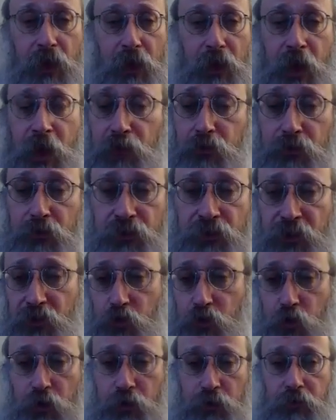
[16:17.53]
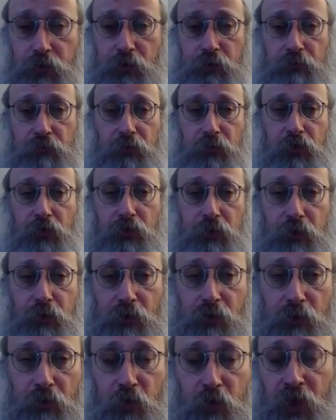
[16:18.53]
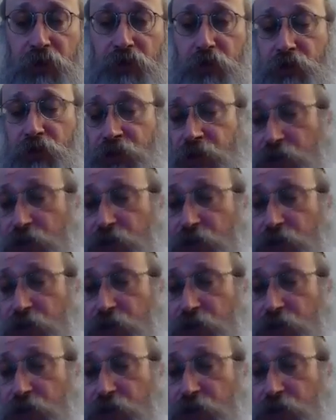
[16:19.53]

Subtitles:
How does that work? What does